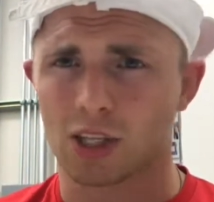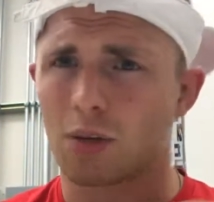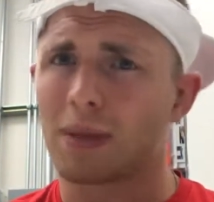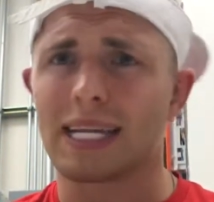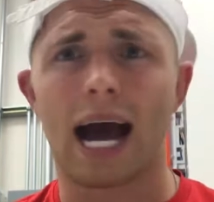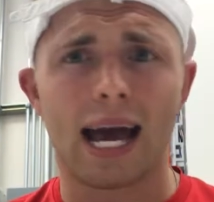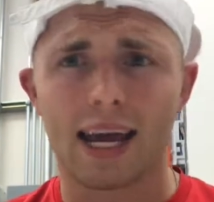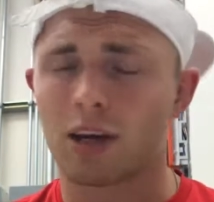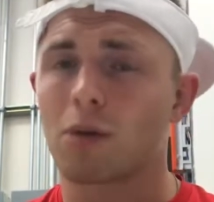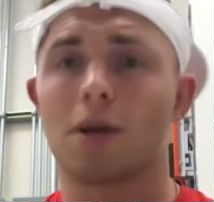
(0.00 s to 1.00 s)
Could be
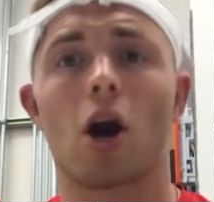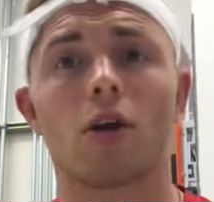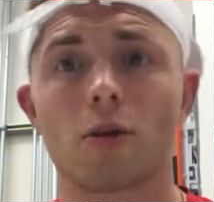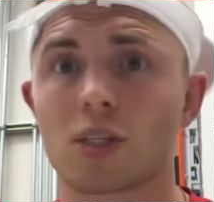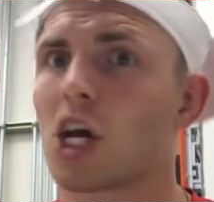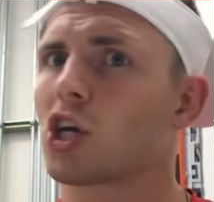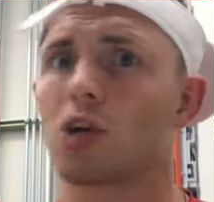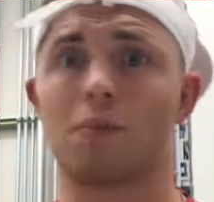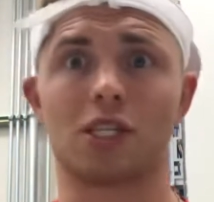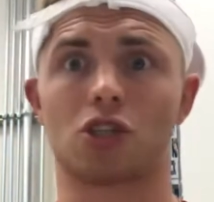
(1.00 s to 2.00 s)
diet, it could be all those, it
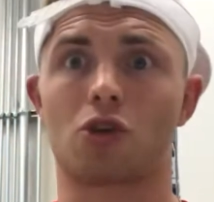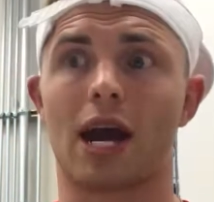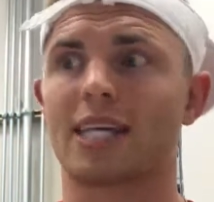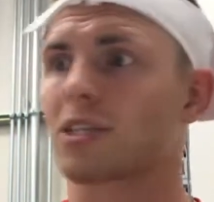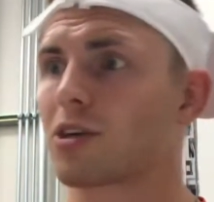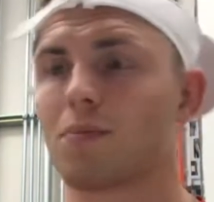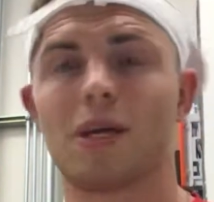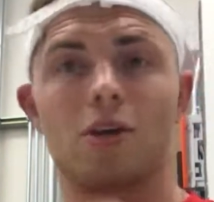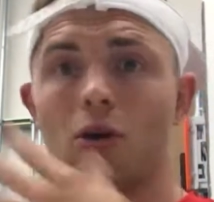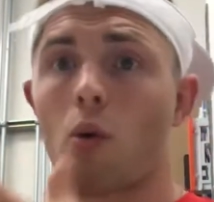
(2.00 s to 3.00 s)
could be stress, it could be
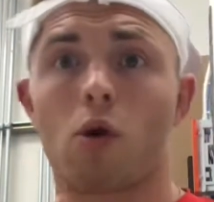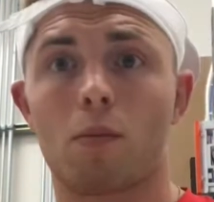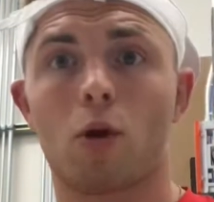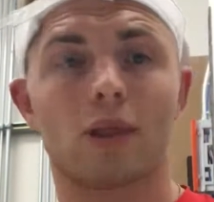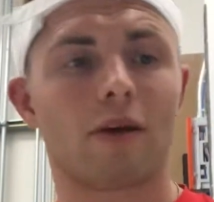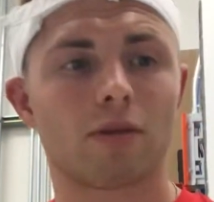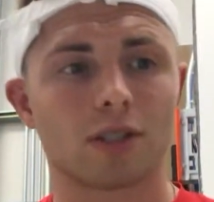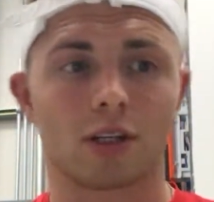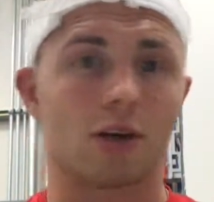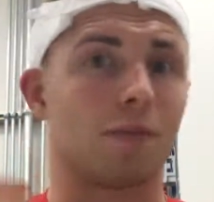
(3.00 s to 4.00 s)
your hormone
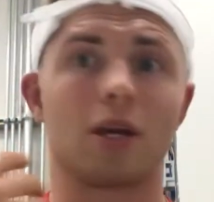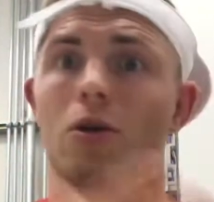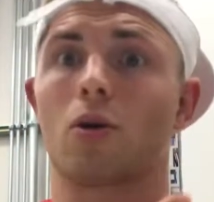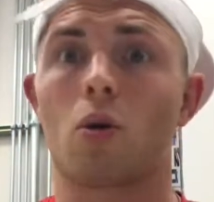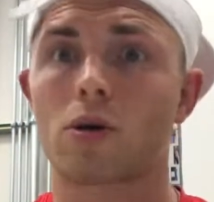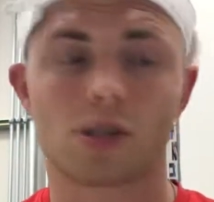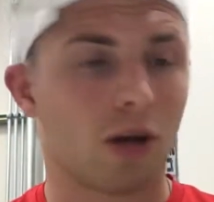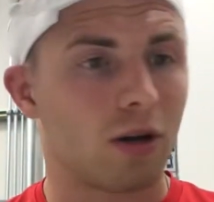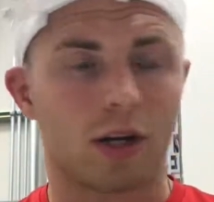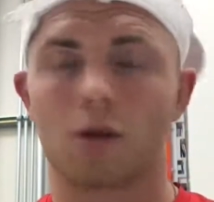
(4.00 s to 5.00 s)
levels, it could be your
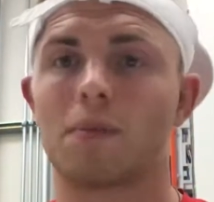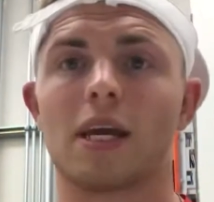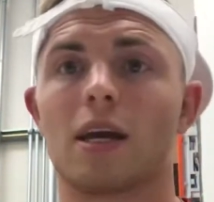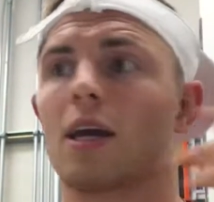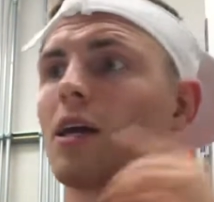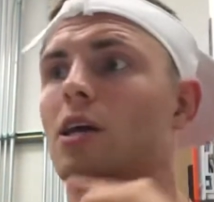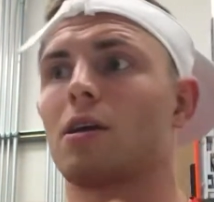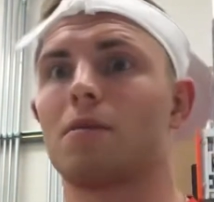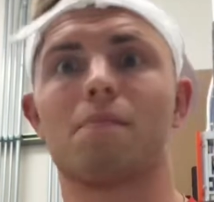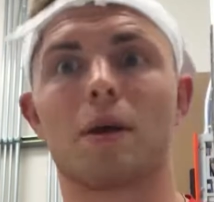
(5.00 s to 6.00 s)
cortisol, it could be
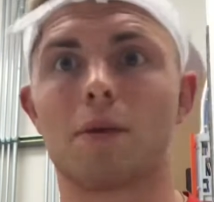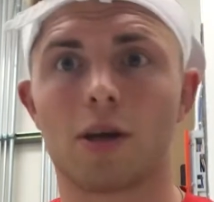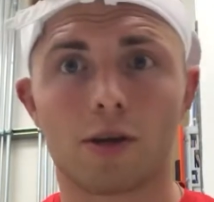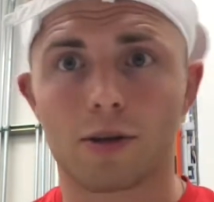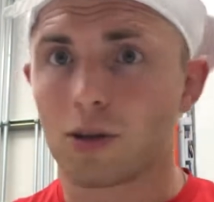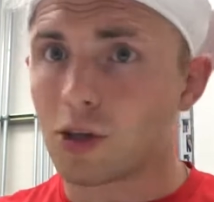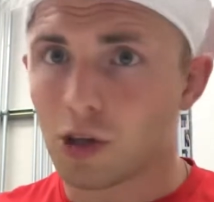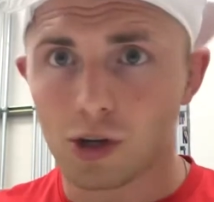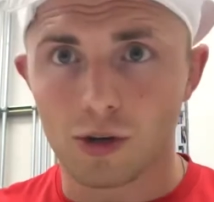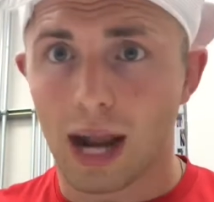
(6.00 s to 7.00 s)
maybe
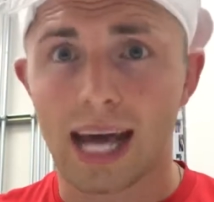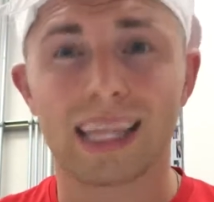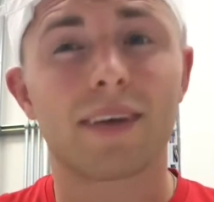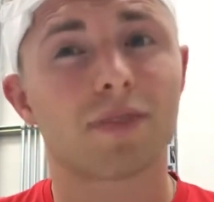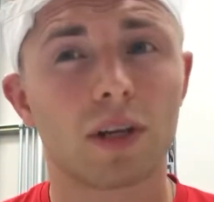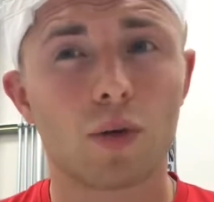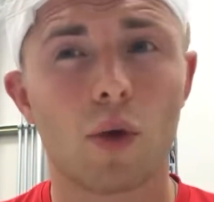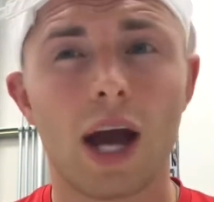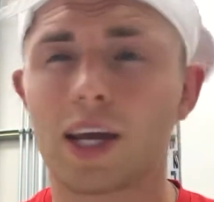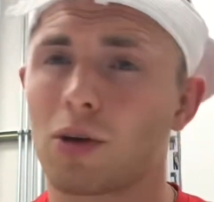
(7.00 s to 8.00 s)
you're not lifting
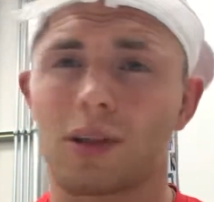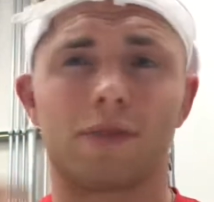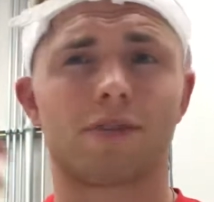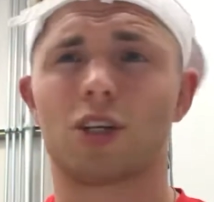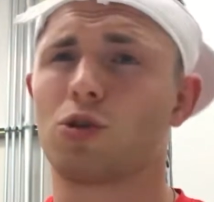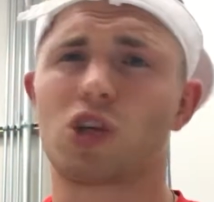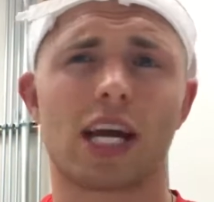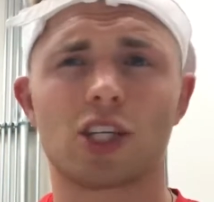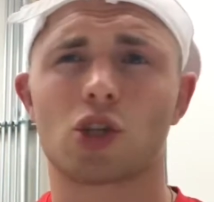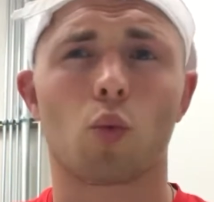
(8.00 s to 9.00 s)
right, you
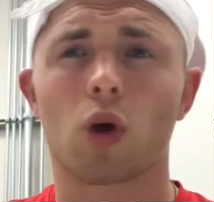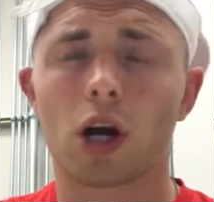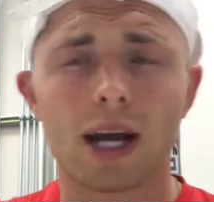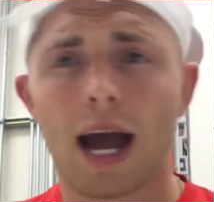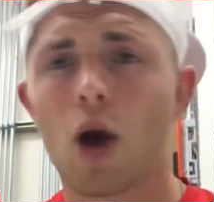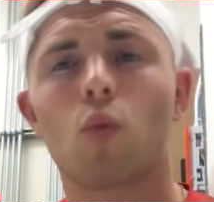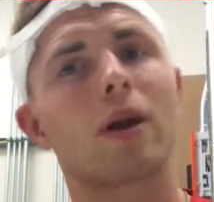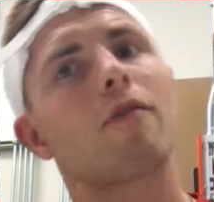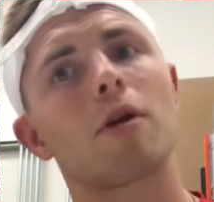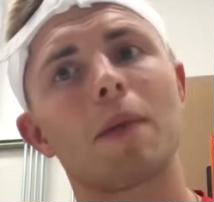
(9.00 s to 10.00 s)
change the workout,
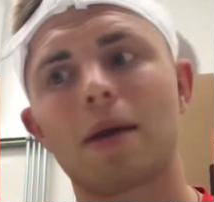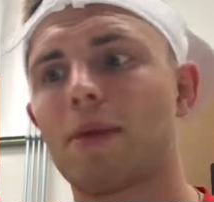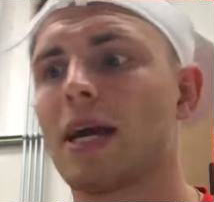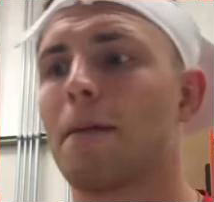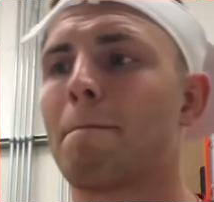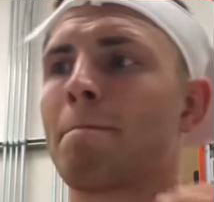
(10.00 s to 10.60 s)
whatever it may be.